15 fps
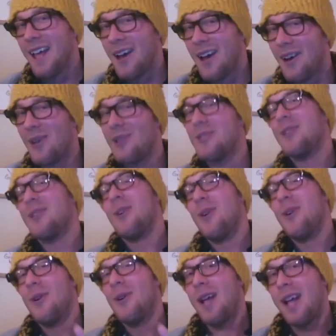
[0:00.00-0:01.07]

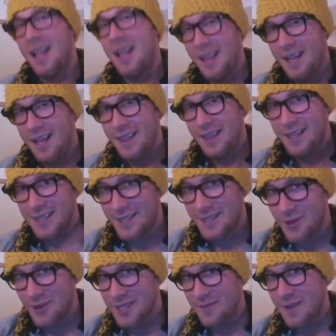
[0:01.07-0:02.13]
Also, this
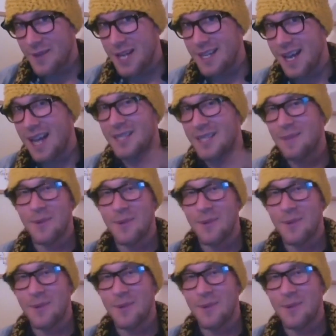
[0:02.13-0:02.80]
toque is fantastic.